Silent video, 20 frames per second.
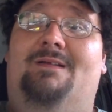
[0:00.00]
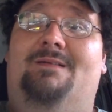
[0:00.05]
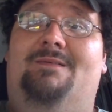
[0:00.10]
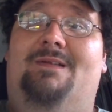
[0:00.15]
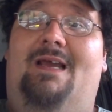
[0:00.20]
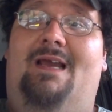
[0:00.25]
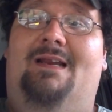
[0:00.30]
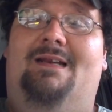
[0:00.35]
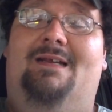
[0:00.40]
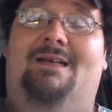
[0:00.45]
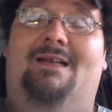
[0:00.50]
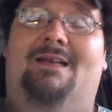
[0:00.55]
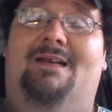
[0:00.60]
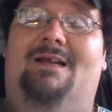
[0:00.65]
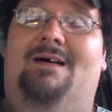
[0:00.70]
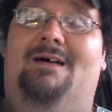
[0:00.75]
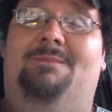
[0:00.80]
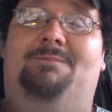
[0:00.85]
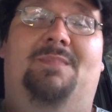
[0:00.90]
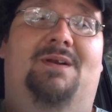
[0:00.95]
and edit it
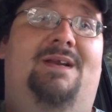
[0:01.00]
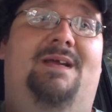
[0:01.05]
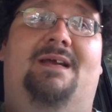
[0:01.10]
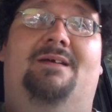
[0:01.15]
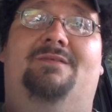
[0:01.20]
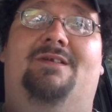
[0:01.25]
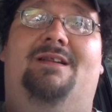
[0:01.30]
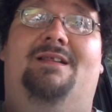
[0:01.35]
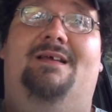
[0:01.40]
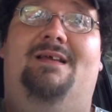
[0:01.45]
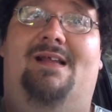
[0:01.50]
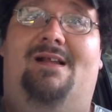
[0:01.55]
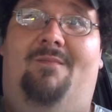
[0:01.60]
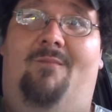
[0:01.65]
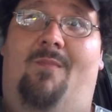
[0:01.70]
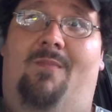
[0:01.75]
up and everything,